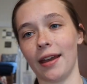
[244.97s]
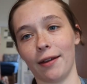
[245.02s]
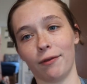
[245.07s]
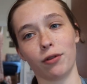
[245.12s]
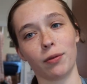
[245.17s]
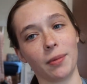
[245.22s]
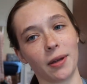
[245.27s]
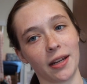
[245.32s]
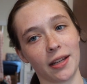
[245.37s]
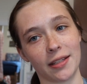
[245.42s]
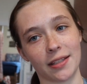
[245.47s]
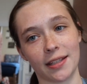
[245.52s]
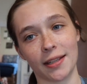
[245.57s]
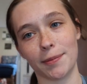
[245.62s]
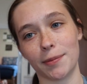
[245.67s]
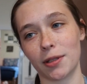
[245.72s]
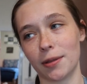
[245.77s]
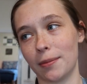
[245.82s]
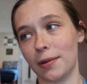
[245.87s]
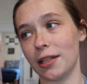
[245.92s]
Everybody
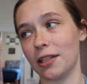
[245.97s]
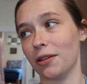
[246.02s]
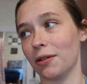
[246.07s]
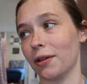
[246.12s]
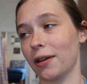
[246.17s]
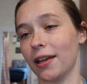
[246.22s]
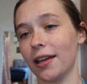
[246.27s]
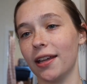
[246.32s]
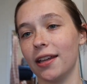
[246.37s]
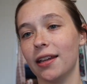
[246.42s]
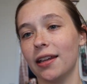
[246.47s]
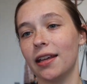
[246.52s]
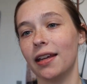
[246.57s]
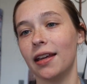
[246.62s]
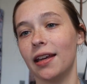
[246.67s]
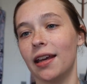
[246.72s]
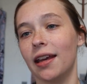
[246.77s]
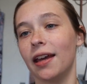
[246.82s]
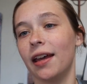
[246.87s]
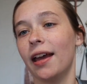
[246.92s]
seems to be doing it.
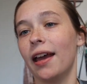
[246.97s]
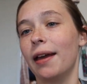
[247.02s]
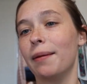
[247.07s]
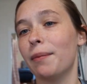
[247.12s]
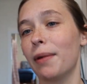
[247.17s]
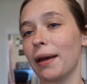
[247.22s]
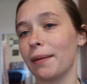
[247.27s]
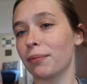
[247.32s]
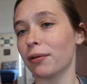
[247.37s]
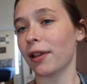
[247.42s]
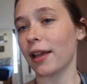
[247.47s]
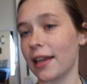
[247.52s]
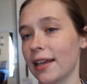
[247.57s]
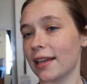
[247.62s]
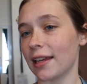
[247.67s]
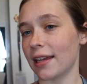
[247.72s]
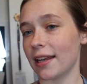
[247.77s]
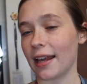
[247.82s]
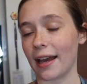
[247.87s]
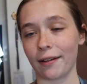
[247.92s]
And my
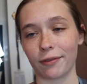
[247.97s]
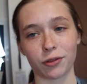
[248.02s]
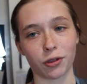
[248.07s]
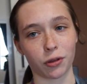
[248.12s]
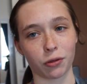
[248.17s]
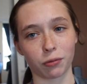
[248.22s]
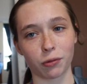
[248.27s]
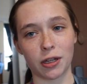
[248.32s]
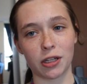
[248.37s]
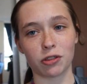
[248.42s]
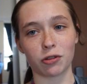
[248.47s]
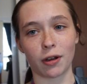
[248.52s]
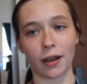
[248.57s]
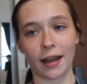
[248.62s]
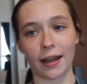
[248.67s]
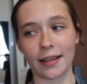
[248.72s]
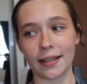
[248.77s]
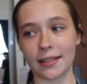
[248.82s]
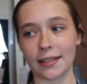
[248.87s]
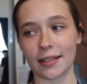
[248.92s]
blanket, after 3
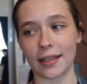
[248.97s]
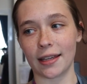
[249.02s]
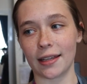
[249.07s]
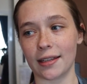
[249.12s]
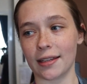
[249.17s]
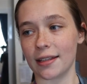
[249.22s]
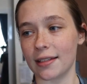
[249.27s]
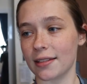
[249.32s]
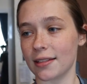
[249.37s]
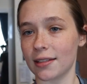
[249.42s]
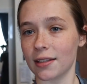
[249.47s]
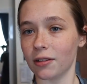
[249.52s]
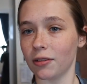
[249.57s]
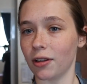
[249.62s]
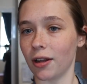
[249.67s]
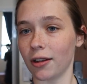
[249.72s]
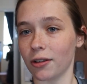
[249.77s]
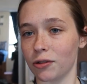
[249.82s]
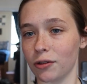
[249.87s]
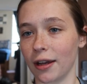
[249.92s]
tries, it is still
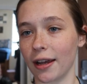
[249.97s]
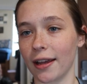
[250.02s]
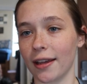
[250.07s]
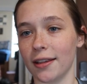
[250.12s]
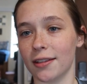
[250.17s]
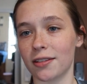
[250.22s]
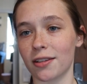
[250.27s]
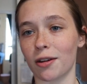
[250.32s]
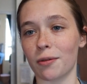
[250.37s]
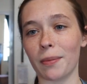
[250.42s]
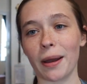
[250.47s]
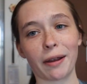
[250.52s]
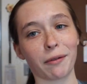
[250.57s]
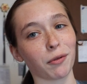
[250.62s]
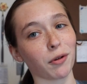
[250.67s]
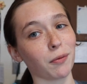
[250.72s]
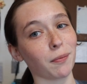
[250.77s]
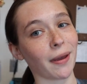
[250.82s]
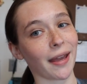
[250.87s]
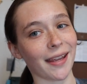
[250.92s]
not dry, so my
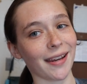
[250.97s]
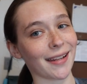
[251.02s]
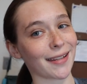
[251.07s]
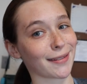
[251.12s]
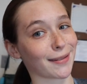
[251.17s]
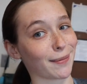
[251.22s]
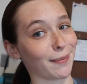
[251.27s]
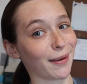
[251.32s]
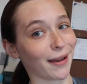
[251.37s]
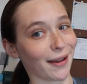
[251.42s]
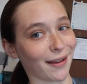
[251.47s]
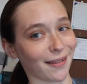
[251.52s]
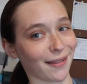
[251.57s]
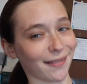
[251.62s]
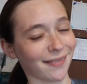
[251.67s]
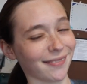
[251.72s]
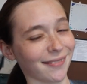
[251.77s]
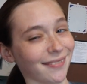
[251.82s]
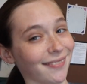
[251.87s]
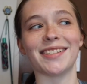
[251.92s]
roommate,
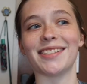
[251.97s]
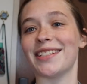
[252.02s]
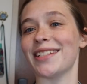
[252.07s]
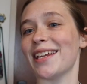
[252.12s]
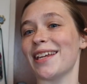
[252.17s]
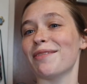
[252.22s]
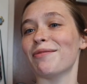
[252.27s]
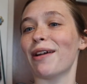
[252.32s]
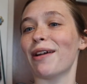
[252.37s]
Isabel, she